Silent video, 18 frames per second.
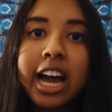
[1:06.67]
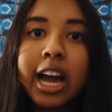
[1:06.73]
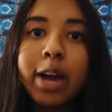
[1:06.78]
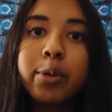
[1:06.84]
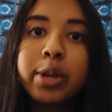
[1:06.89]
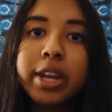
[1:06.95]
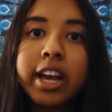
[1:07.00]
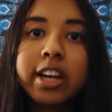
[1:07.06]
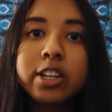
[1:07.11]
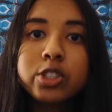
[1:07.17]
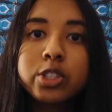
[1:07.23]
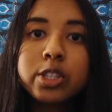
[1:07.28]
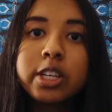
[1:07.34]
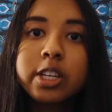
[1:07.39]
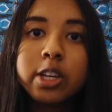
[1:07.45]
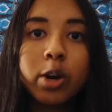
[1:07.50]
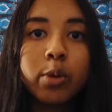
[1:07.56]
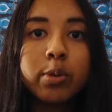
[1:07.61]
I would
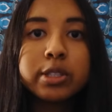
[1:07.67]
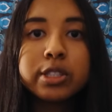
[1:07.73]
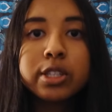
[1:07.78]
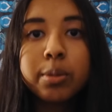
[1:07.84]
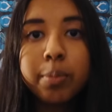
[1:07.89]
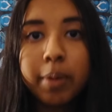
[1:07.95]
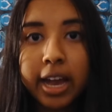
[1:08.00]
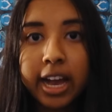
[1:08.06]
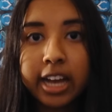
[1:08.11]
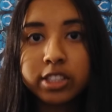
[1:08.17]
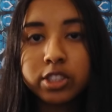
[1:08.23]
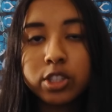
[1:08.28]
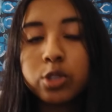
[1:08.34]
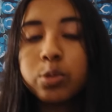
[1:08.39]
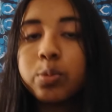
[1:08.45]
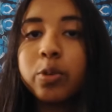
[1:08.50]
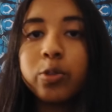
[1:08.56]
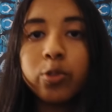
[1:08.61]
actually go into the
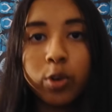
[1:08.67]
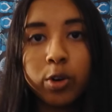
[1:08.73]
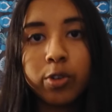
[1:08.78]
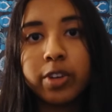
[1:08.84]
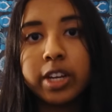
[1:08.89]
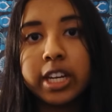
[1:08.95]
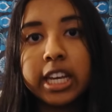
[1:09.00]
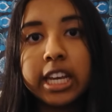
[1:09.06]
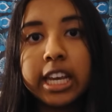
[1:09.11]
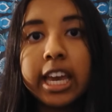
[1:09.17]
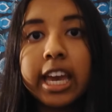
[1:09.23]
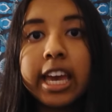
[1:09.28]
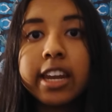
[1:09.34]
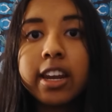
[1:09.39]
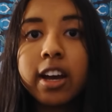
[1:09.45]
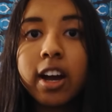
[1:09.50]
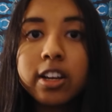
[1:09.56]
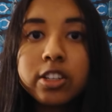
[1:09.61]
passage before reading it
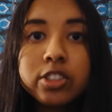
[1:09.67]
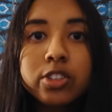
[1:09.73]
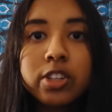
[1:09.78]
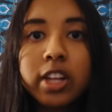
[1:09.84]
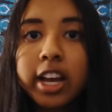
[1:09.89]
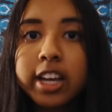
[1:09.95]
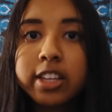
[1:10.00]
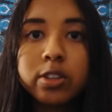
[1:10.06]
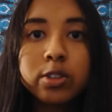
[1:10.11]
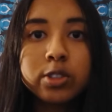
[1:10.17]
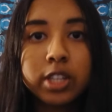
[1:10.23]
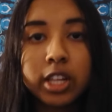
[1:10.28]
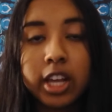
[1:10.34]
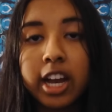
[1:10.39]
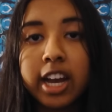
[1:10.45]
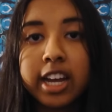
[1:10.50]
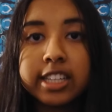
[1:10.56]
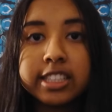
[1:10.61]
and underline those
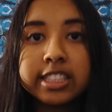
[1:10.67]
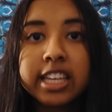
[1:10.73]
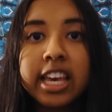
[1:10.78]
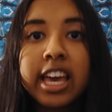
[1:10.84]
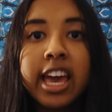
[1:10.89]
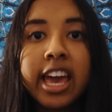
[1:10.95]
lines